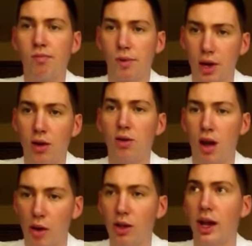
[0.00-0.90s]
you know,
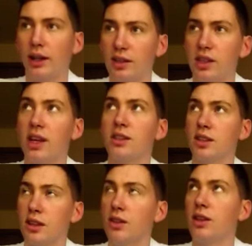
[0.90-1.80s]
I would like to see
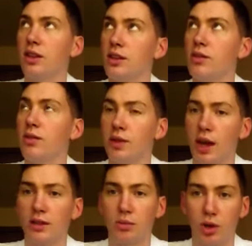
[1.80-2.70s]
us
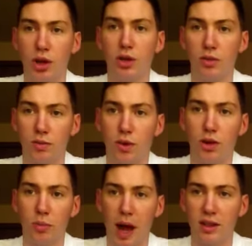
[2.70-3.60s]
get some
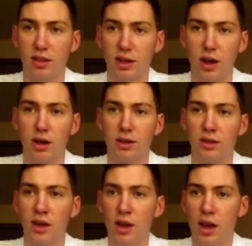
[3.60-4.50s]
good passing
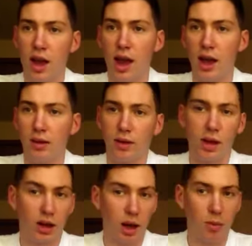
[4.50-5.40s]
yards and
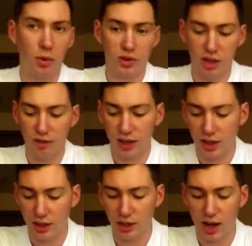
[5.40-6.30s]
get a couple receiving
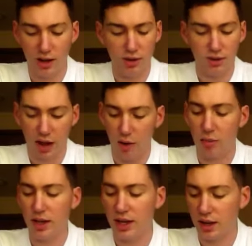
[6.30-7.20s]
touchdowns. That would
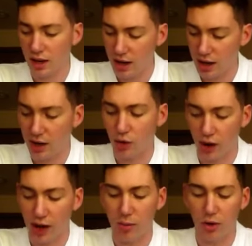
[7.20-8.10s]
be
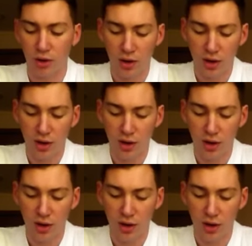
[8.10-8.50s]
incredible.